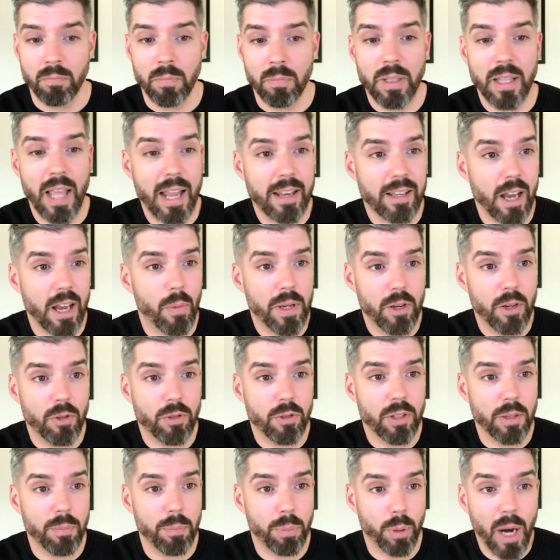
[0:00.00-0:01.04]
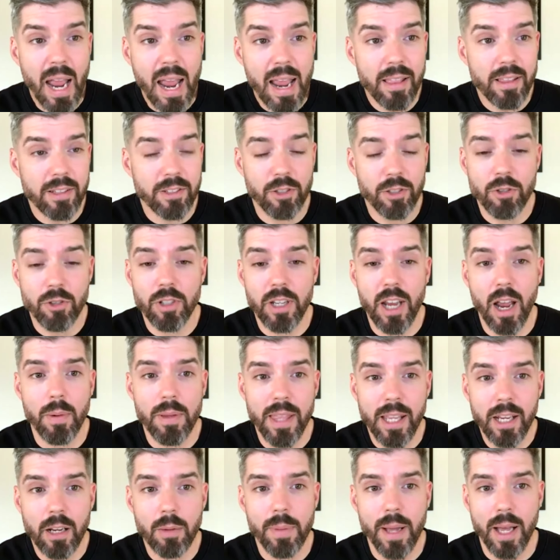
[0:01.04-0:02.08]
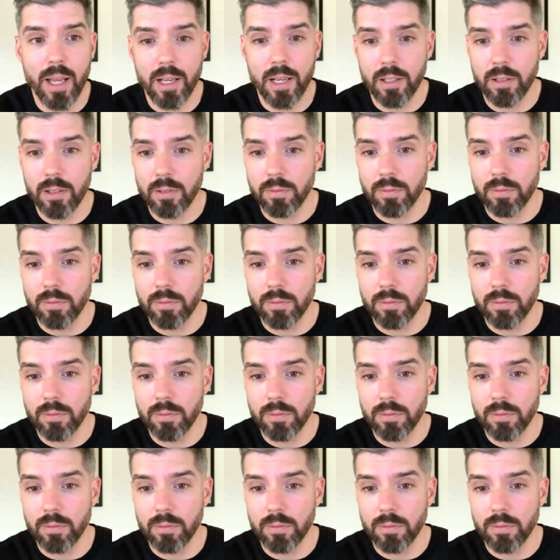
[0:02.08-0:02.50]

But that's how we usually pray. That's usually how we think about it.